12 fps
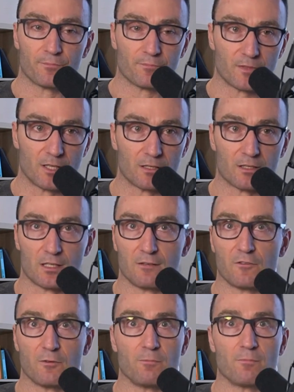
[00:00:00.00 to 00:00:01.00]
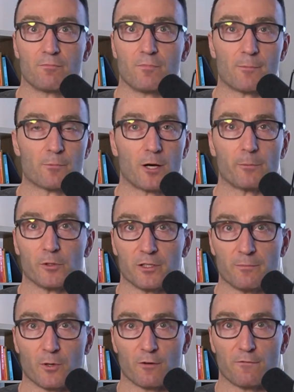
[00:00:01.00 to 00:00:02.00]
You know, give them
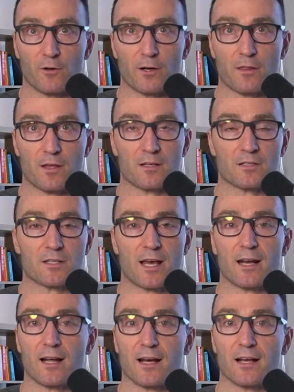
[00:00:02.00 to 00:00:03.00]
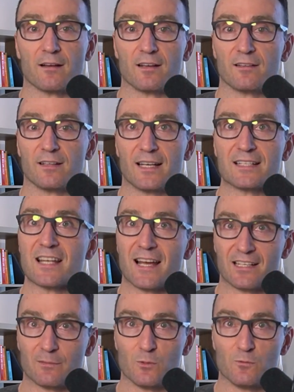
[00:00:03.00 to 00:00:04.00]
appropriately modified things that are
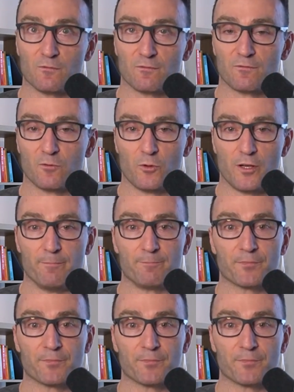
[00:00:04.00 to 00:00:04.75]
attainable for them.